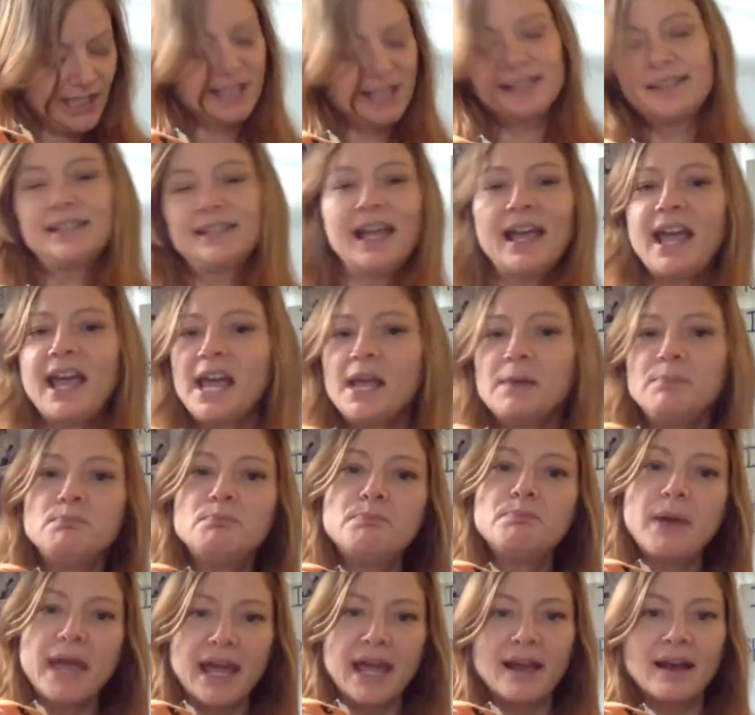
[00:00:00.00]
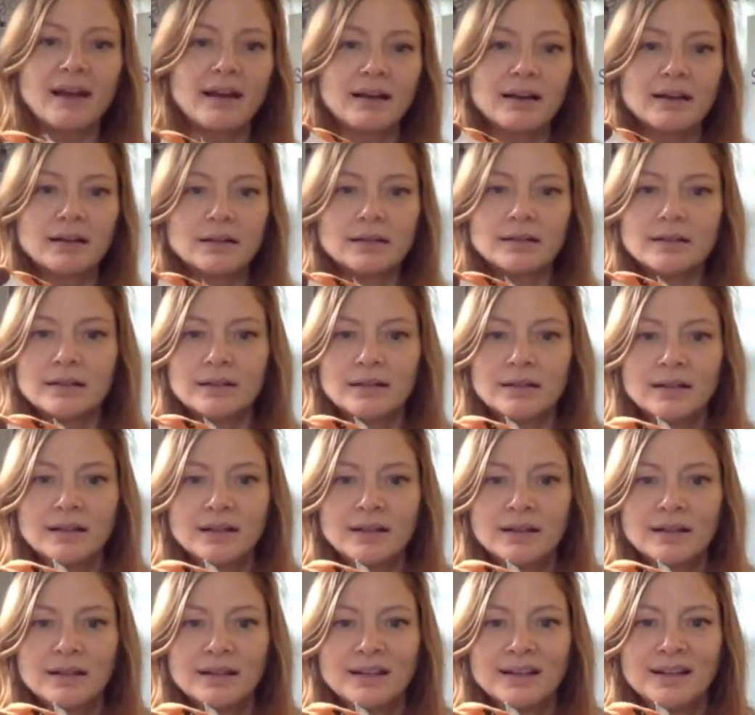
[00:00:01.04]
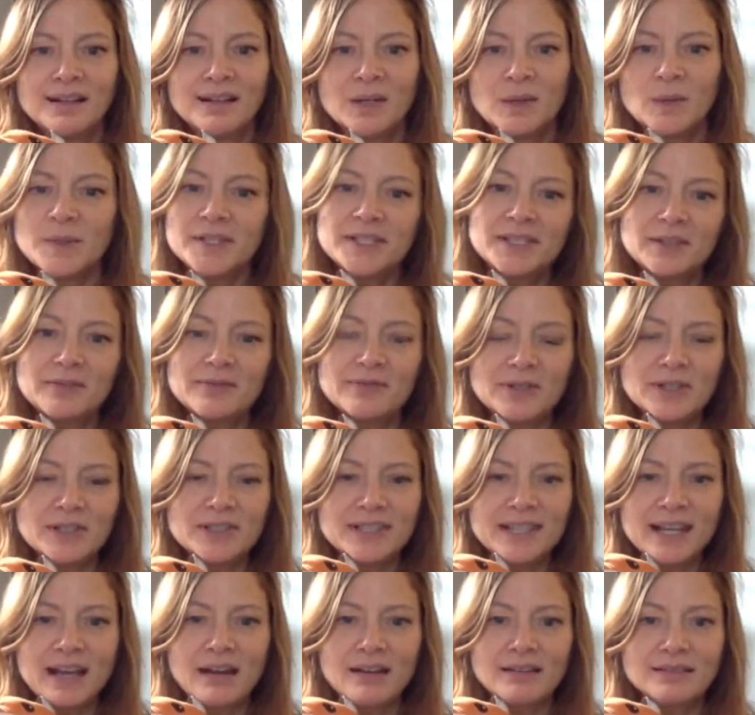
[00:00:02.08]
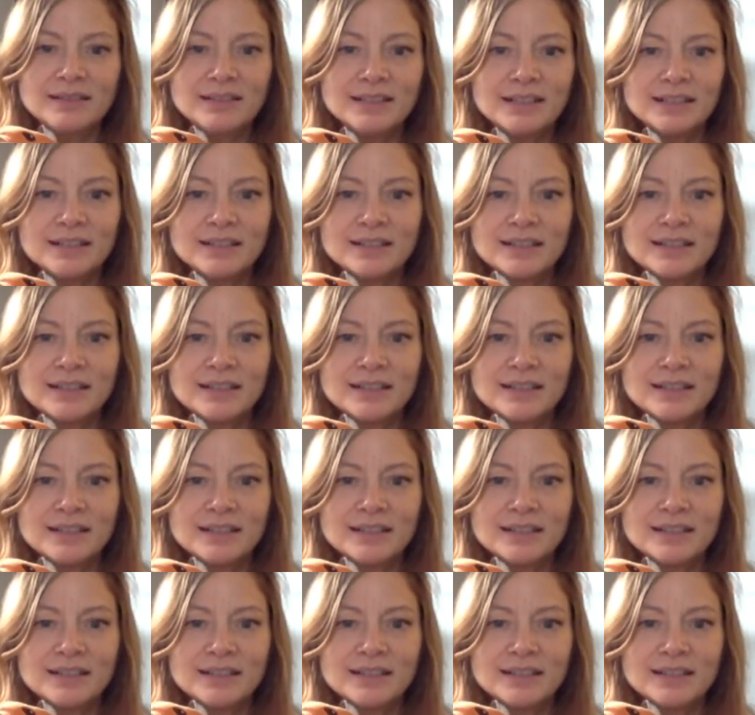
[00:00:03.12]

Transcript: Say bear. What's the first sound?